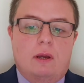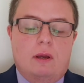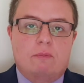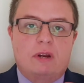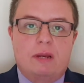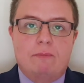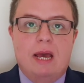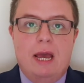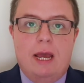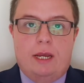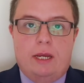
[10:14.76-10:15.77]
But it
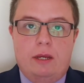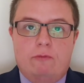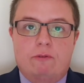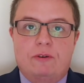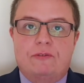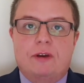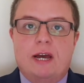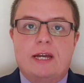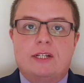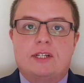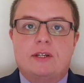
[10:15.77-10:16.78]
may
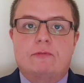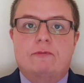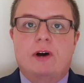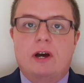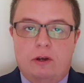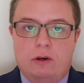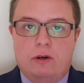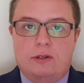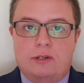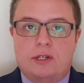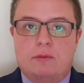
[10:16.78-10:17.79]
reflect
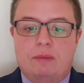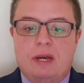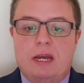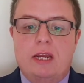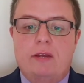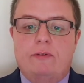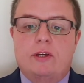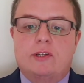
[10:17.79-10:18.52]
violent behaviour,